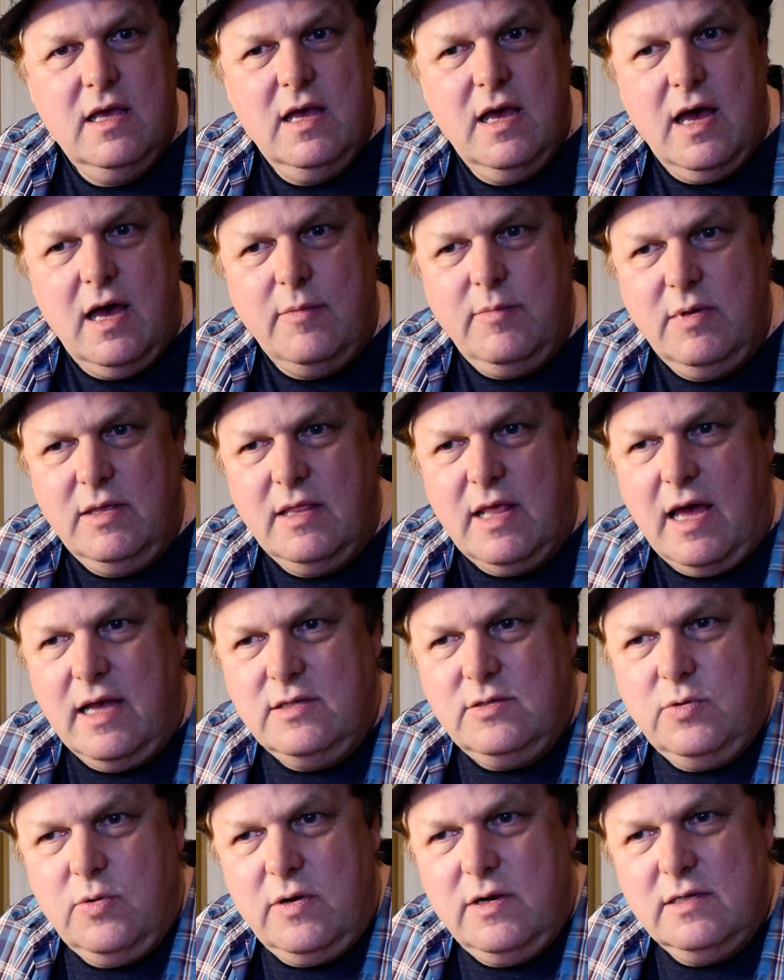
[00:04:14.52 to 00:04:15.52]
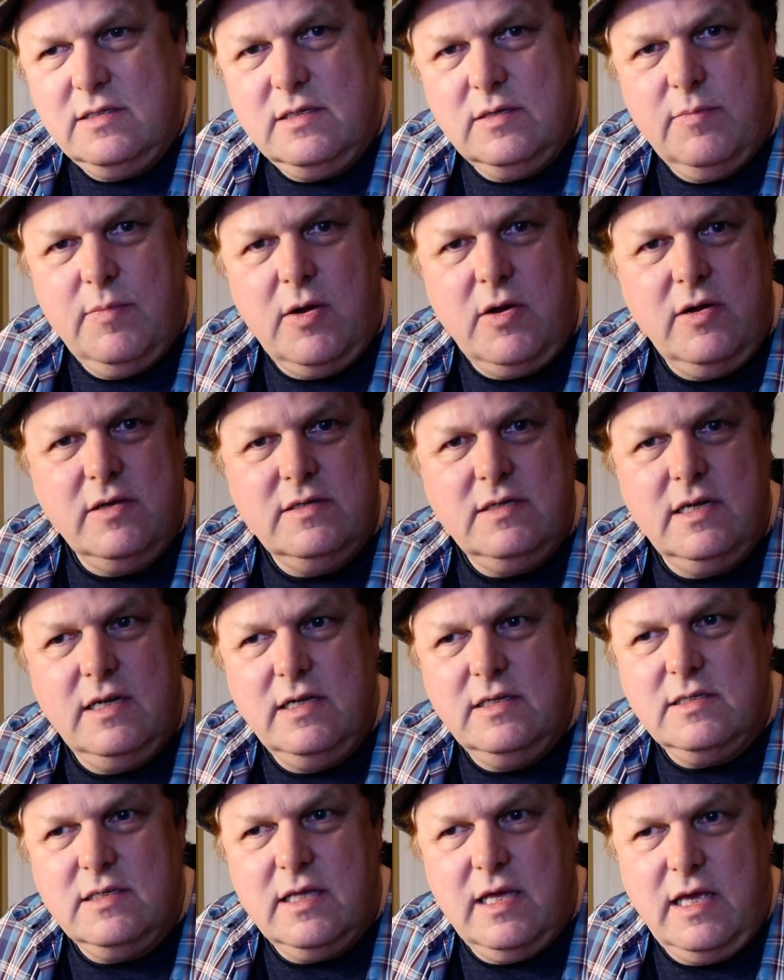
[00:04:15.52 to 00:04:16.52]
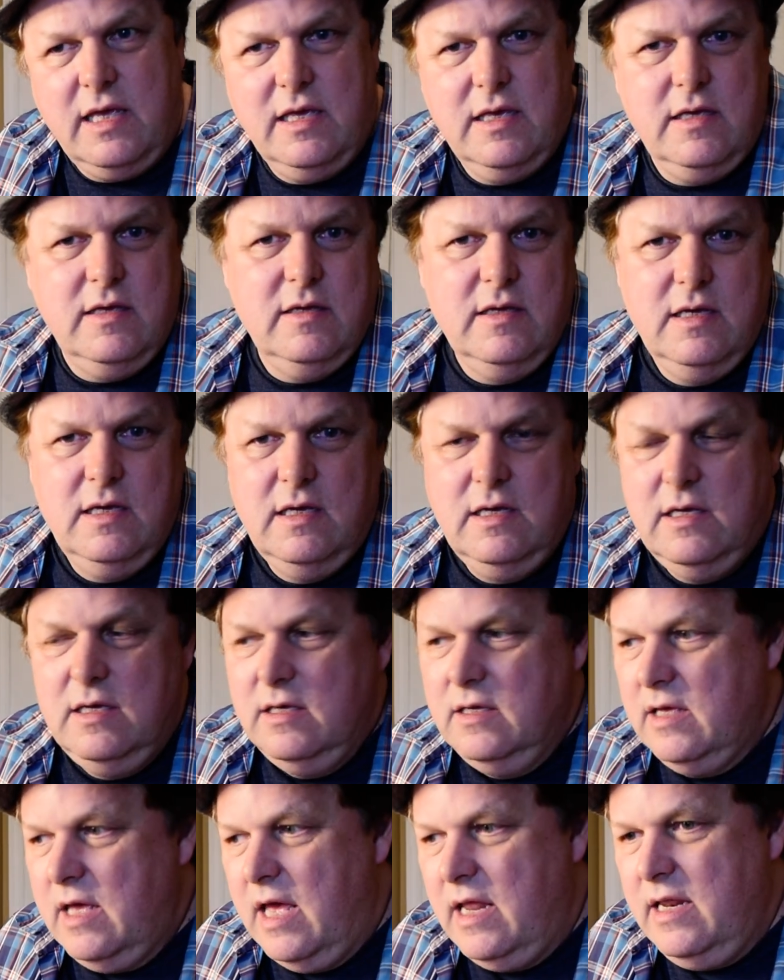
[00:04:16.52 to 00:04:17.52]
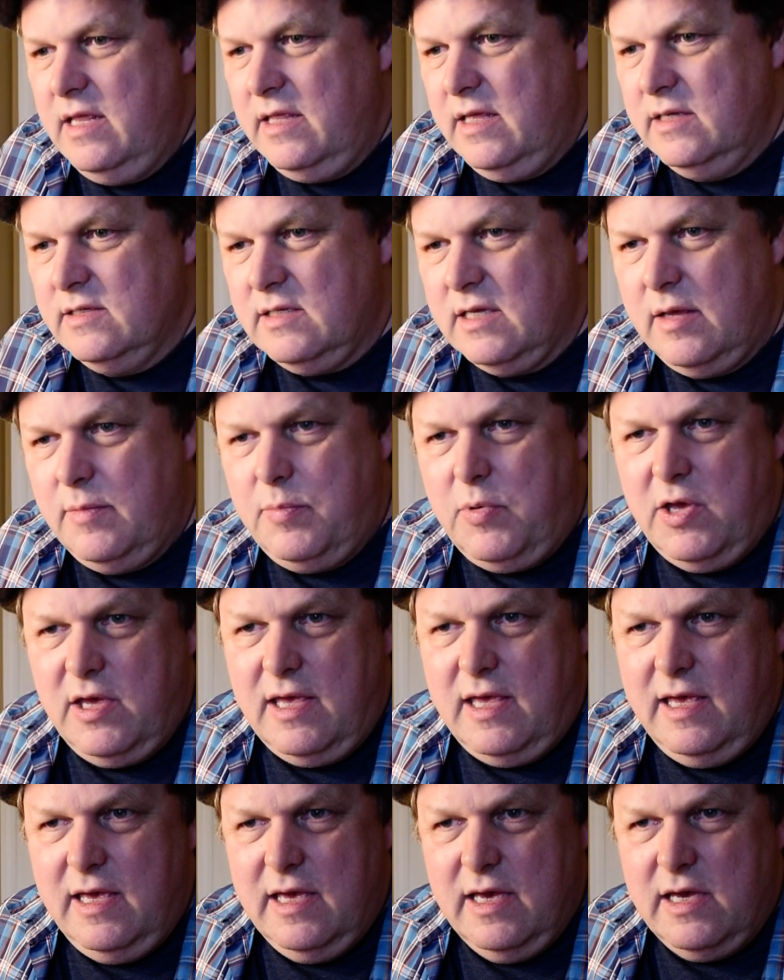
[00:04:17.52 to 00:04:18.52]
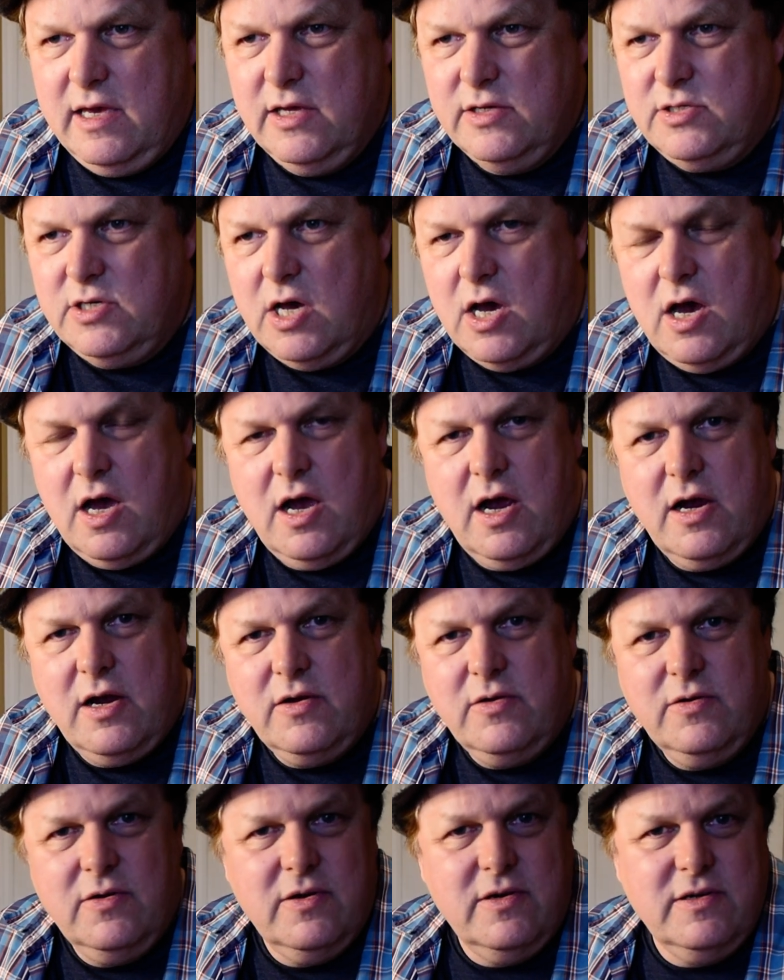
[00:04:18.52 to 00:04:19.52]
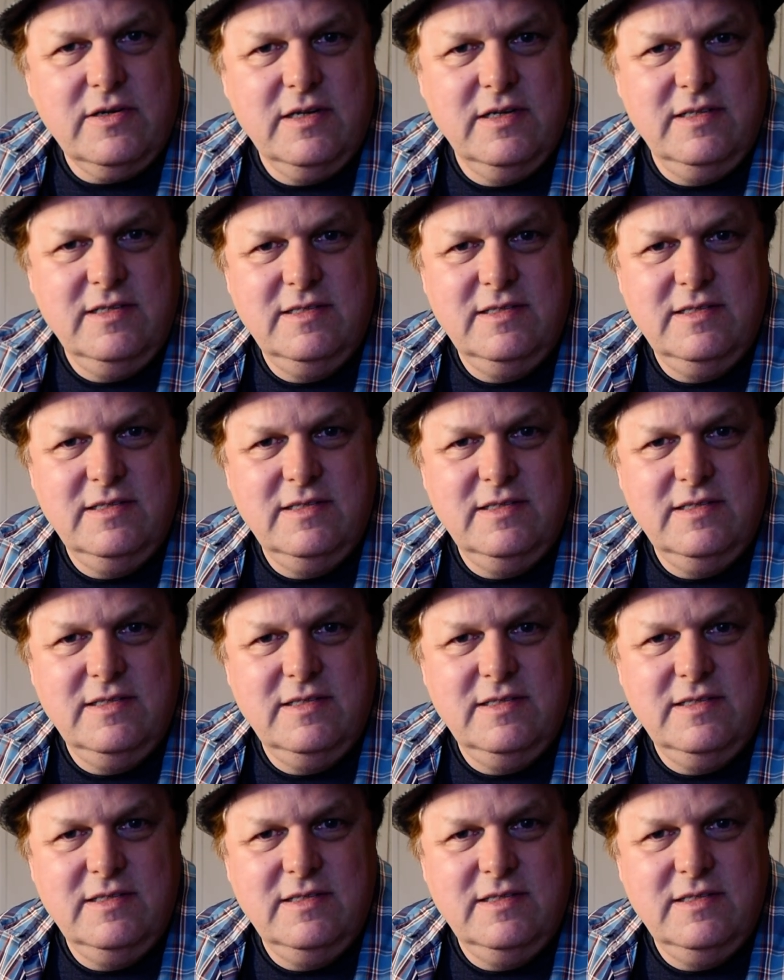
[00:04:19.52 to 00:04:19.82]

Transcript: I mean, that's what it's about. I said, it's like anything. It's like picking a guitar or